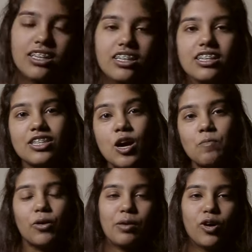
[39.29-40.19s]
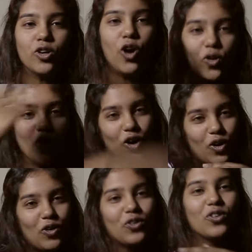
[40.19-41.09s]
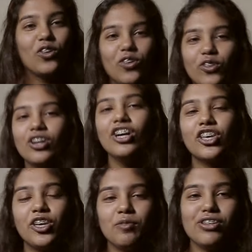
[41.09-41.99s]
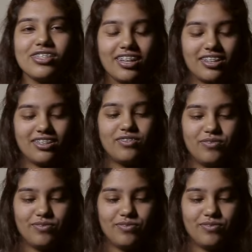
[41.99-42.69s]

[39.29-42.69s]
It is Pokemon Go Go Go. Cue music!